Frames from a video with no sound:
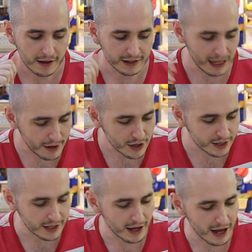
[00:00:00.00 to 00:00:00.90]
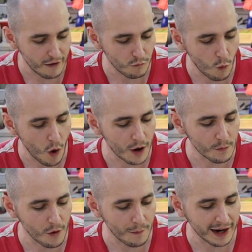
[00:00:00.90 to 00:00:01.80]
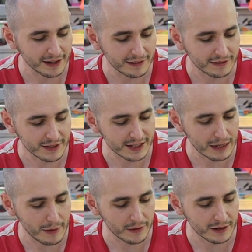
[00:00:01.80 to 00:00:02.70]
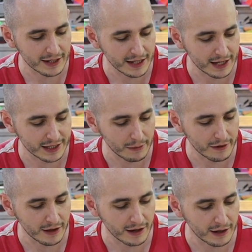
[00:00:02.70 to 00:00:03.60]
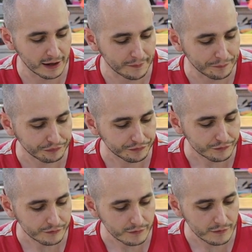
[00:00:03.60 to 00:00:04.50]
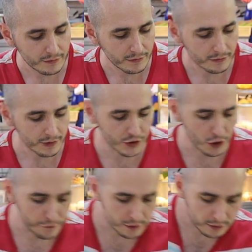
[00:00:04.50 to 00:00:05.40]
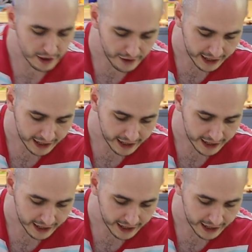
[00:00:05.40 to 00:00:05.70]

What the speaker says: Let me just have one more bite. This time I'm going to take some of the tofu, if I